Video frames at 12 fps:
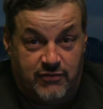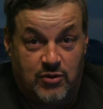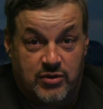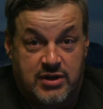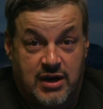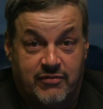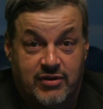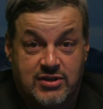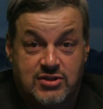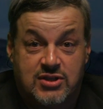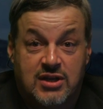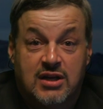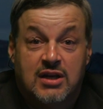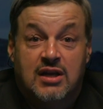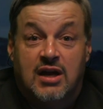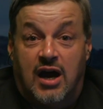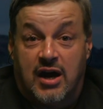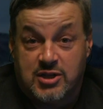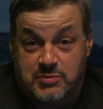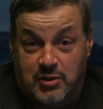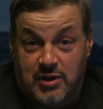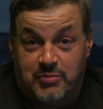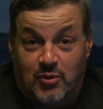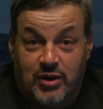phone coverage on his
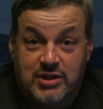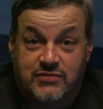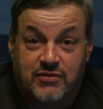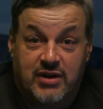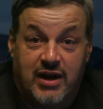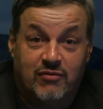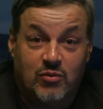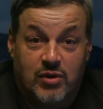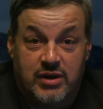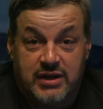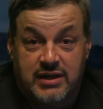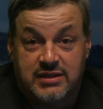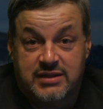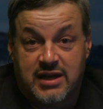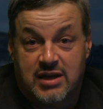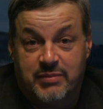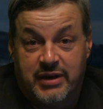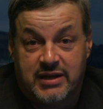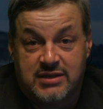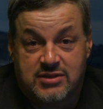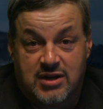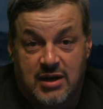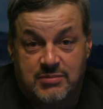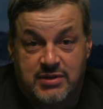bullet points for everyone in the town meeting
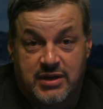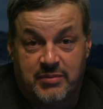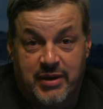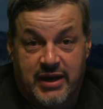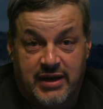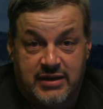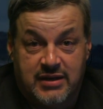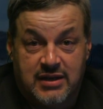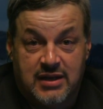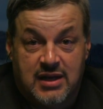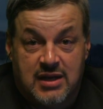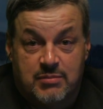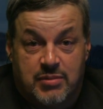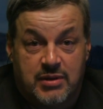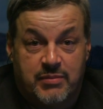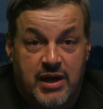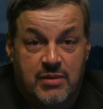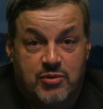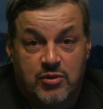stops that he made. But it may have